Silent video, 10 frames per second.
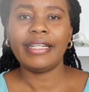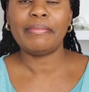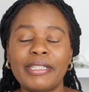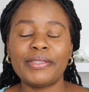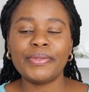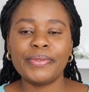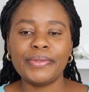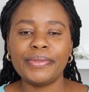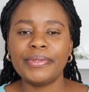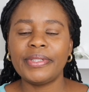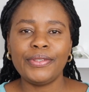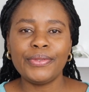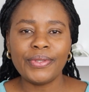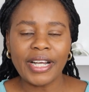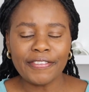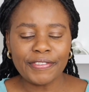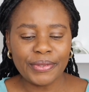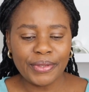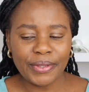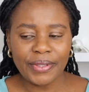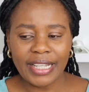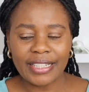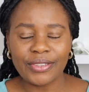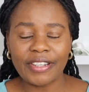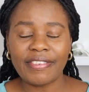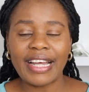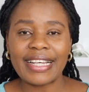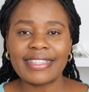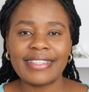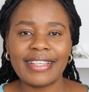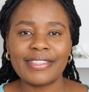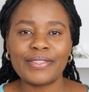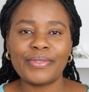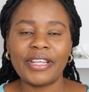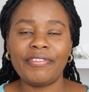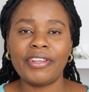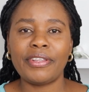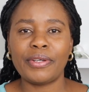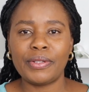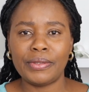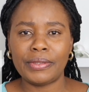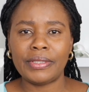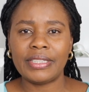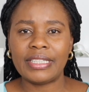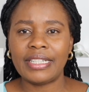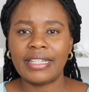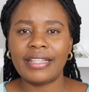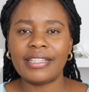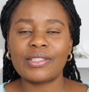Number two, you have to know that you have access to everything good. The